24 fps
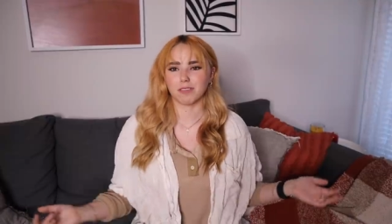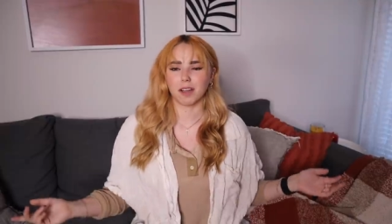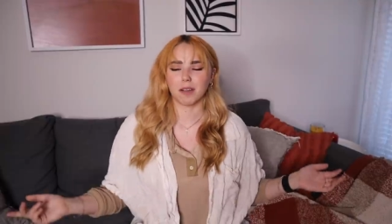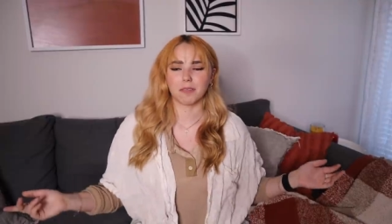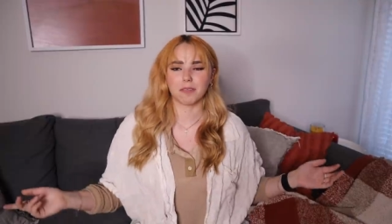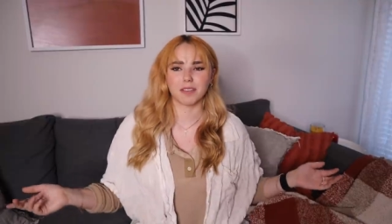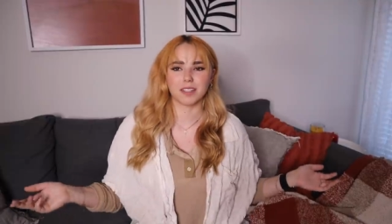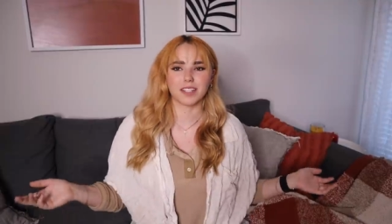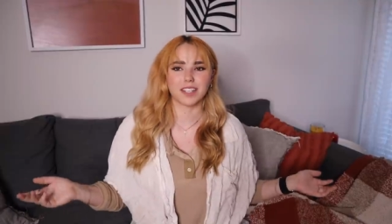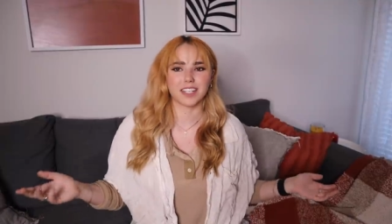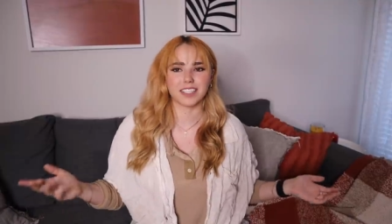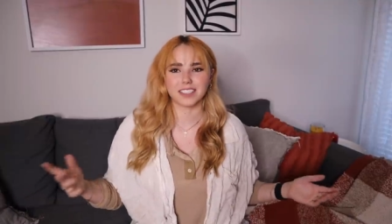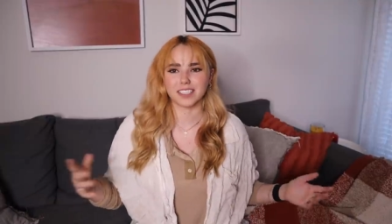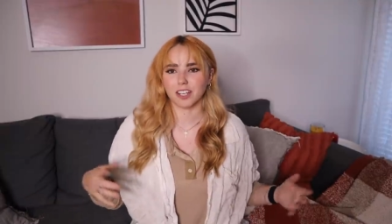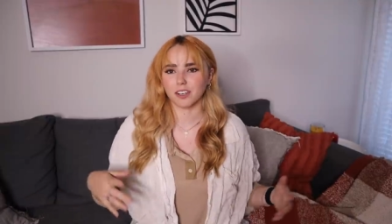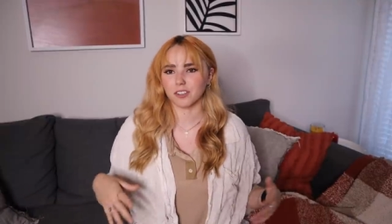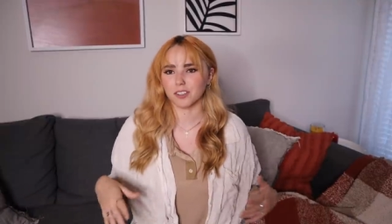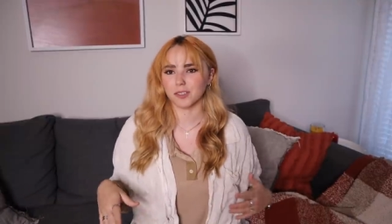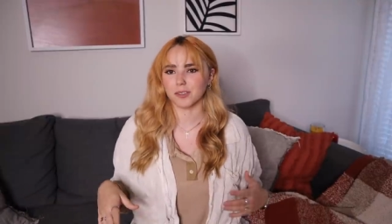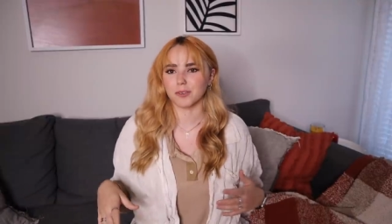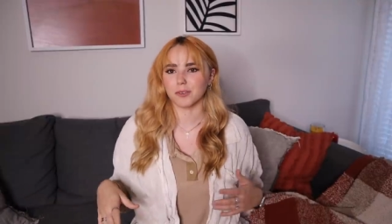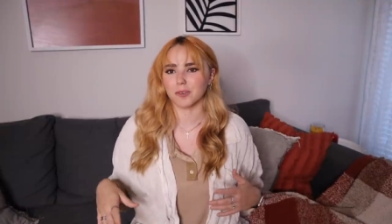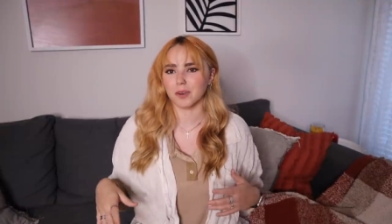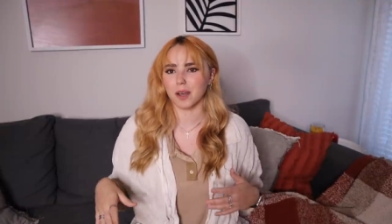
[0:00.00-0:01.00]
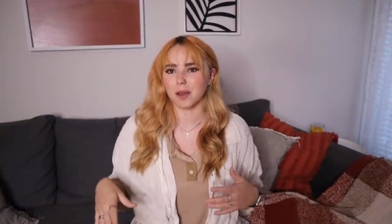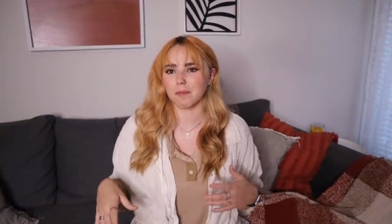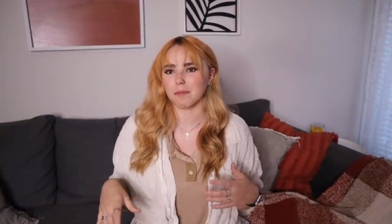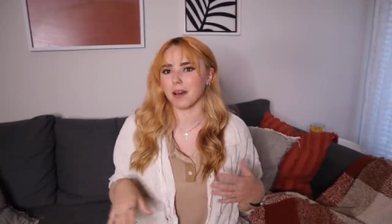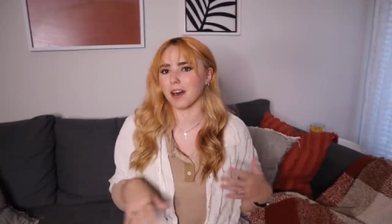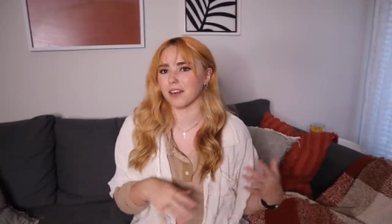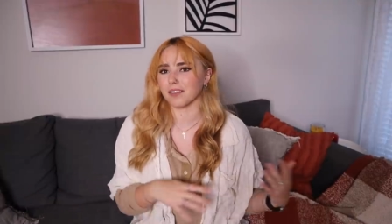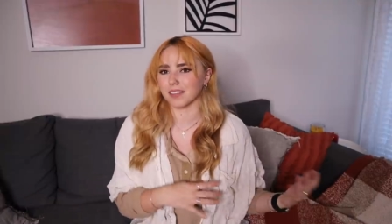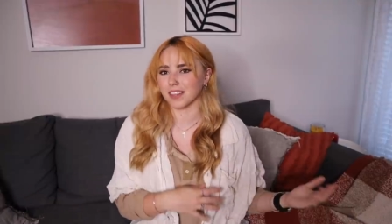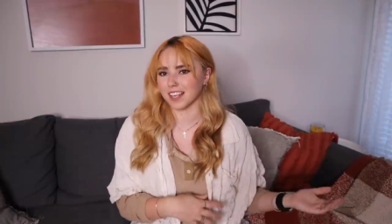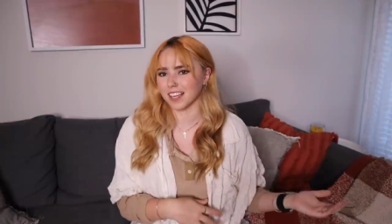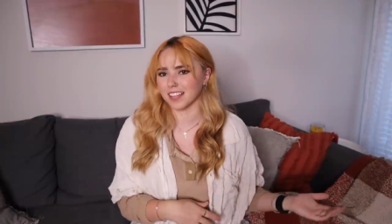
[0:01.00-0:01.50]
Why wouldn't I tell you
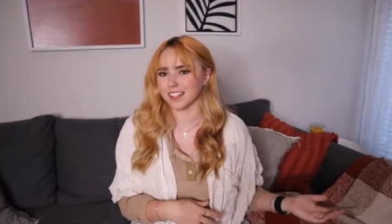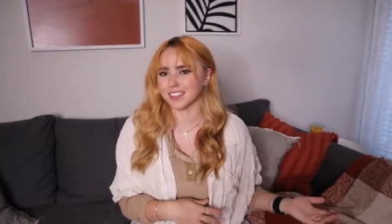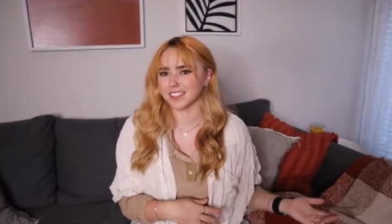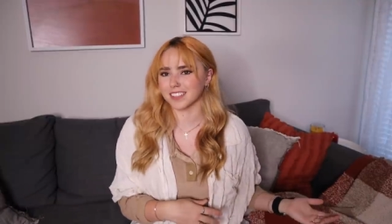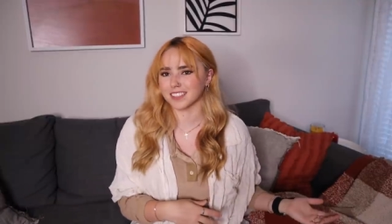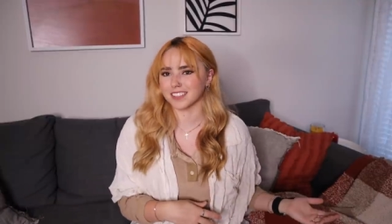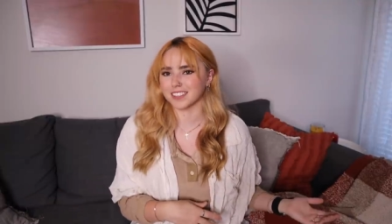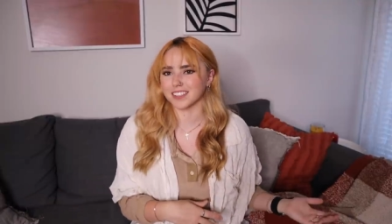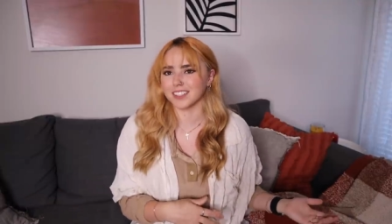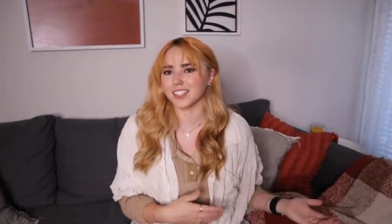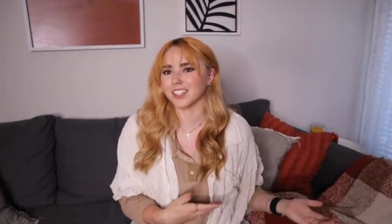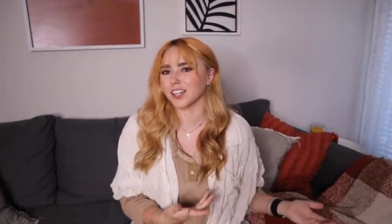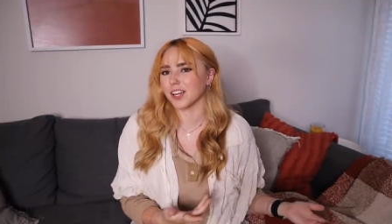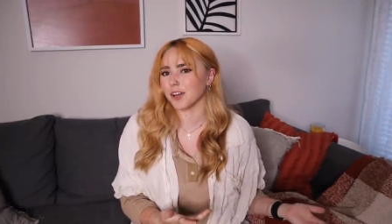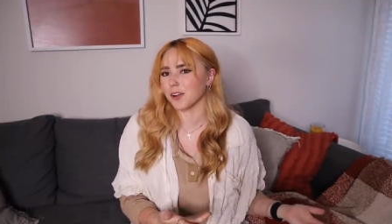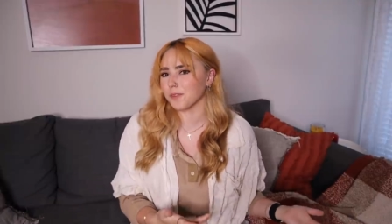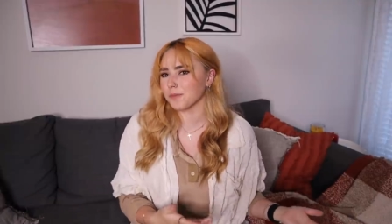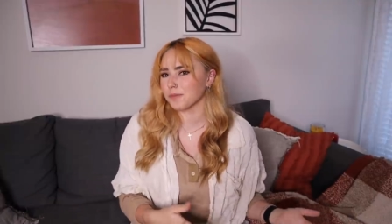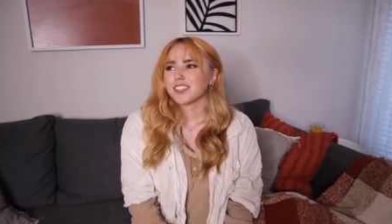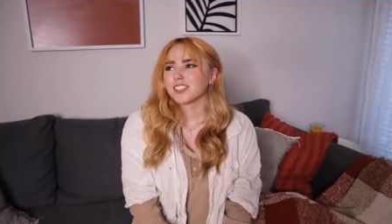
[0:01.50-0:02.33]
about this, you know?